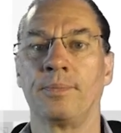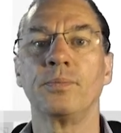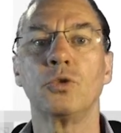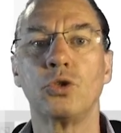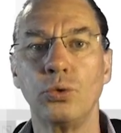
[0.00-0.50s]

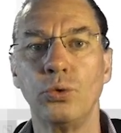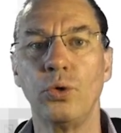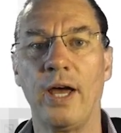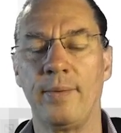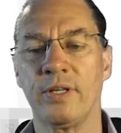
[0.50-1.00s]
to
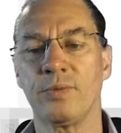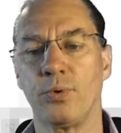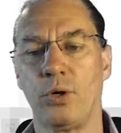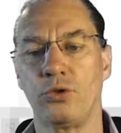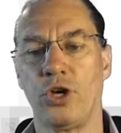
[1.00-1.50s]
MS
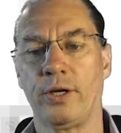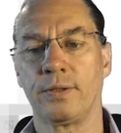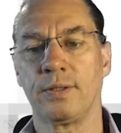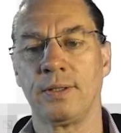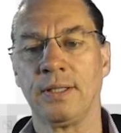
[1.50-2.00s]

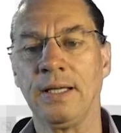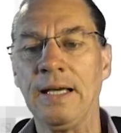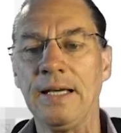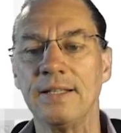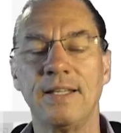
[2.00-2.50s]
Project.
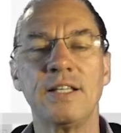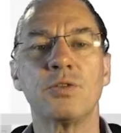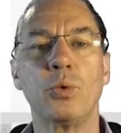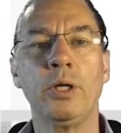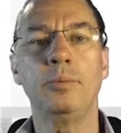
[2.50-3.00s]
This
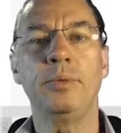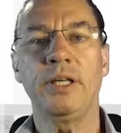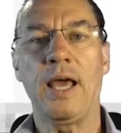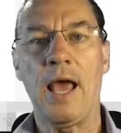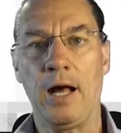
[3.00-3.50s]
will be
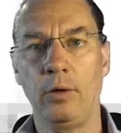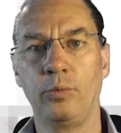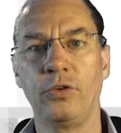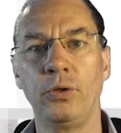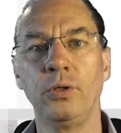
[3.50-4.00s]

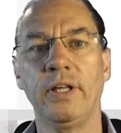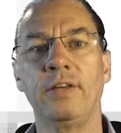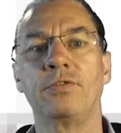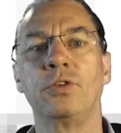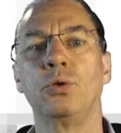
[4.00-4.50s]
helpful if
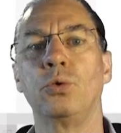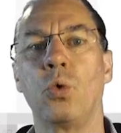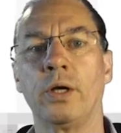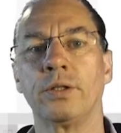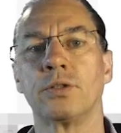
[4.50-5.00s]
you
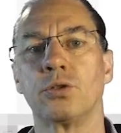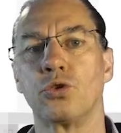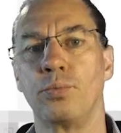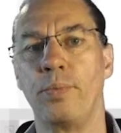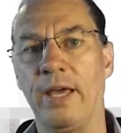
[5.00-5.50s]
want to
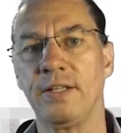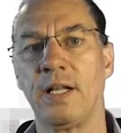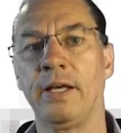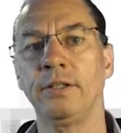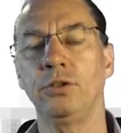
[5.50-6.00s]

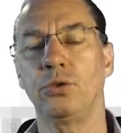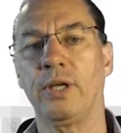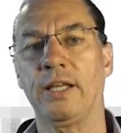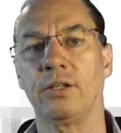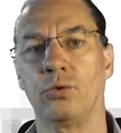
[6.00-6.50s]
baseline to
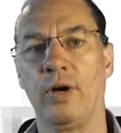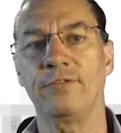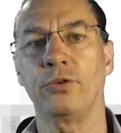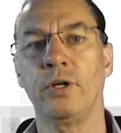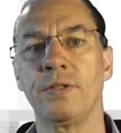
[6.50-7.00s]
get a
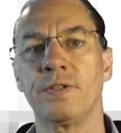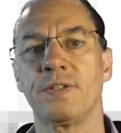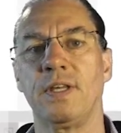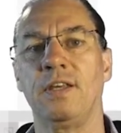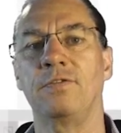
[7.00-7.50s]
reference,
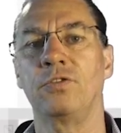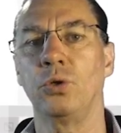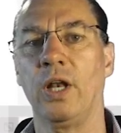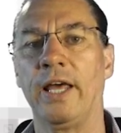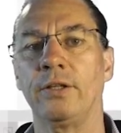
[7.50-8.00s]
if you
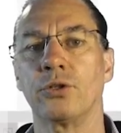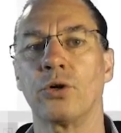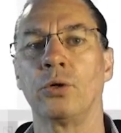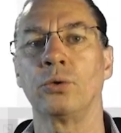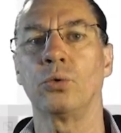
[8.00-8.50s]
later
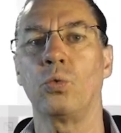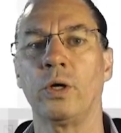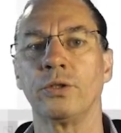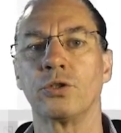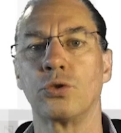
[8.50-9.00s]
on
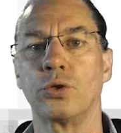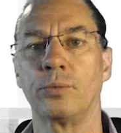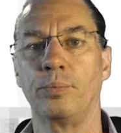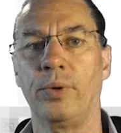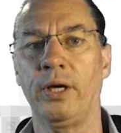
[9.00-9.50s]
want to
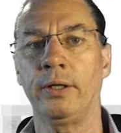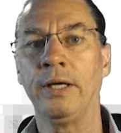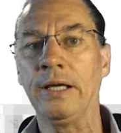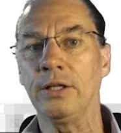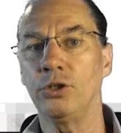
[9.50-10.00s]
compare
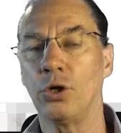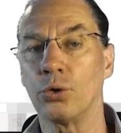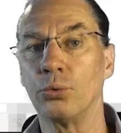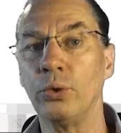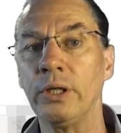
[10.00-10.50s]
your
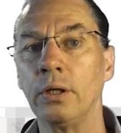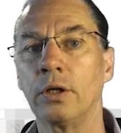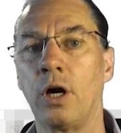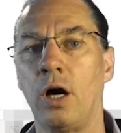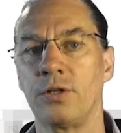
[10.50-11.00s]
real
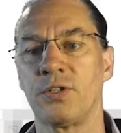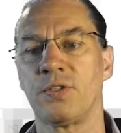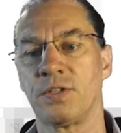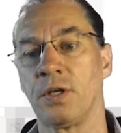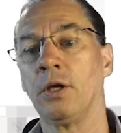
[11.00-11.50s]
costs
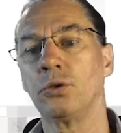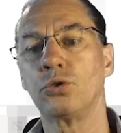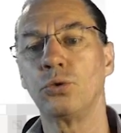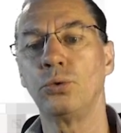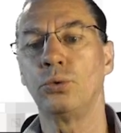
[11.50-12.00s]

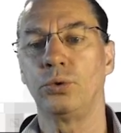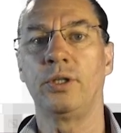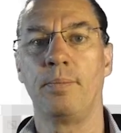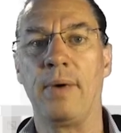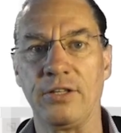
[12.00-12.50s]
to the
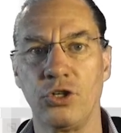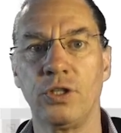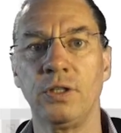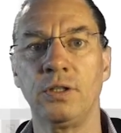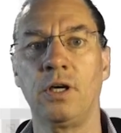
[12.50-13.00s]

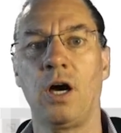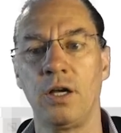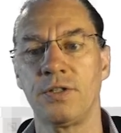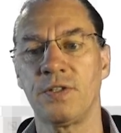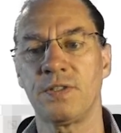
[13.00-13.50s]
budgeted
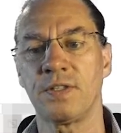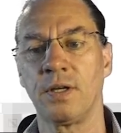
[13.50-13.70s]
costs,